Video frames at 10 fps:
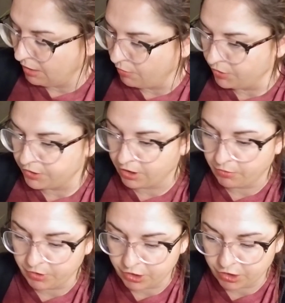we'll start
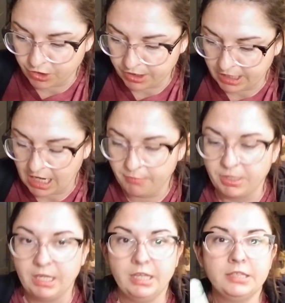with the sugar snap
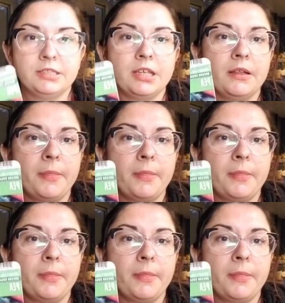peas.